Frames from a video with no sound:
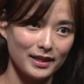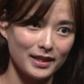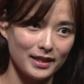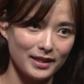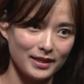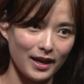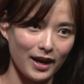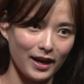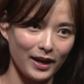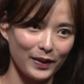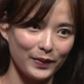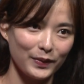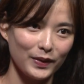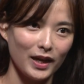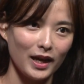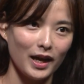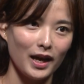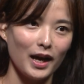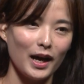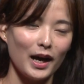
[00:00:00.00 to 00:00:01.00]
design
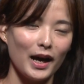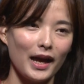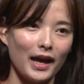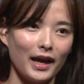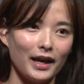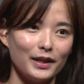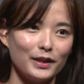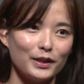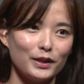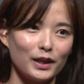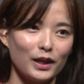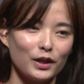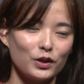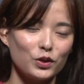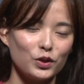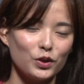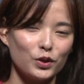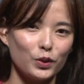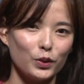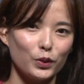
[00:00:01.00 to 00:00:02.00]
and
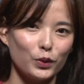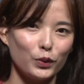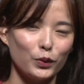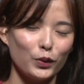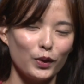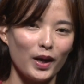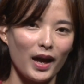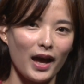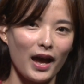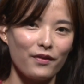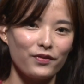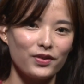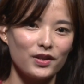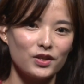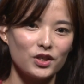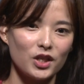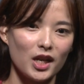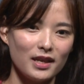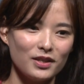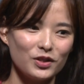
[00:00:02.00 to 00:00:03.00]
to have the
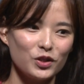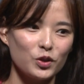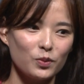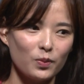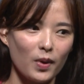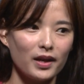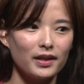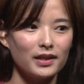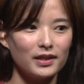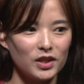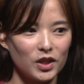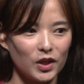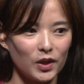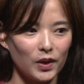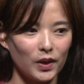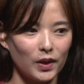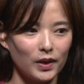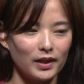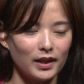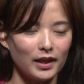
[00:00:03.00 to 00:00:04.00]
chance to
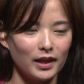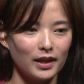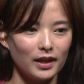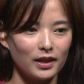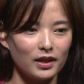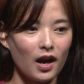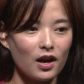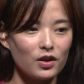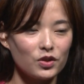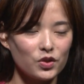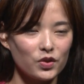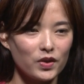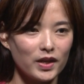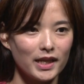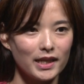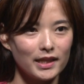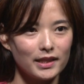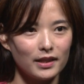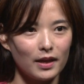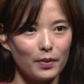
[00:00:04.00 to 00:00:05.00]
monitor the
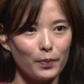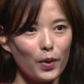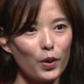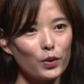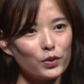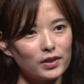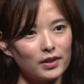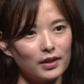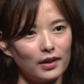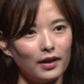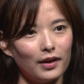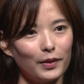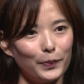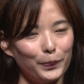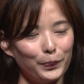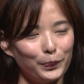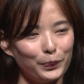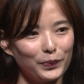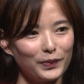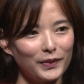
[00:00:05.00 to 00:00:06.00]
country's most
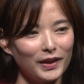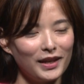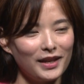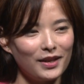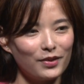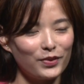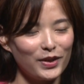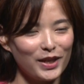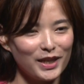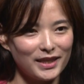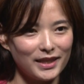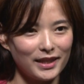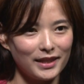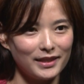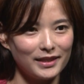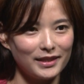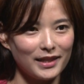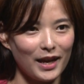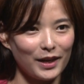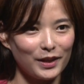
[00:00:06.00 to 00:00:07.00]

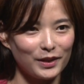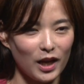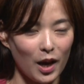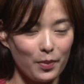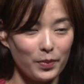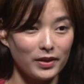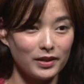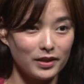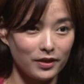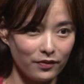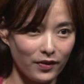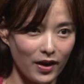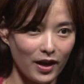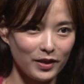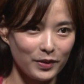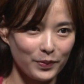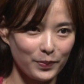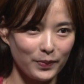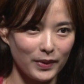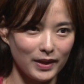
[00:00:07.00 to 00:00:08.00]
recent economic
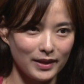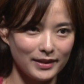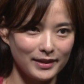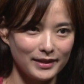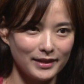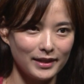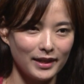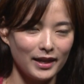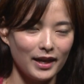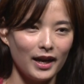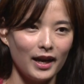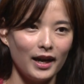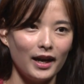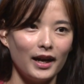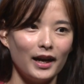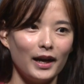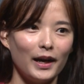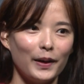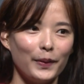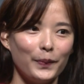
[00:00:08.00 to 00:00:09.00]
developments
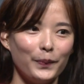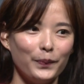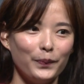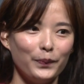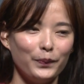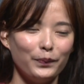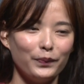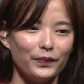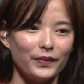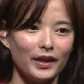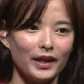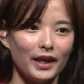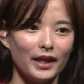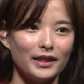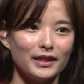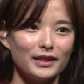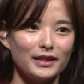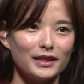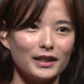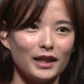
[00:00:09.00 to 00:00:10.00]

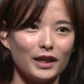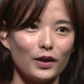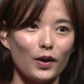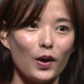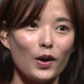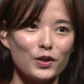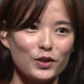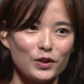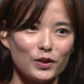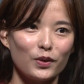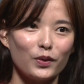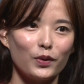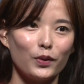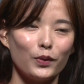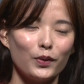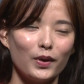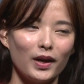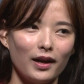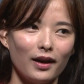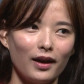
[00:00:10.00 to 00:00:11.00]
and also
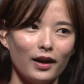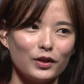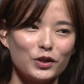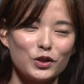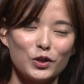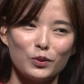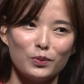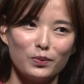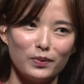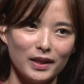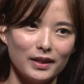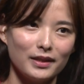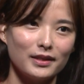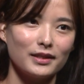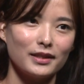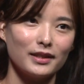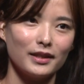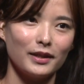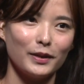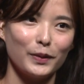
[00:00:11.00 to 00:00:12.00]
to meet
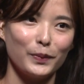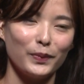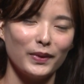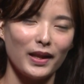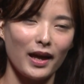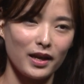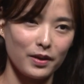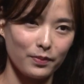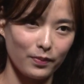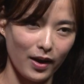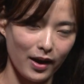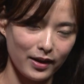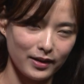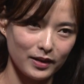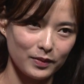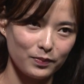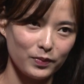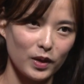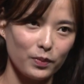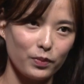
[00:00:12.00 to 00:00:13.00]

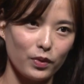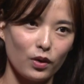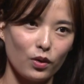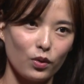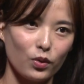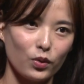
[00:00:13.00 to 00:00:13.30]
like-minded people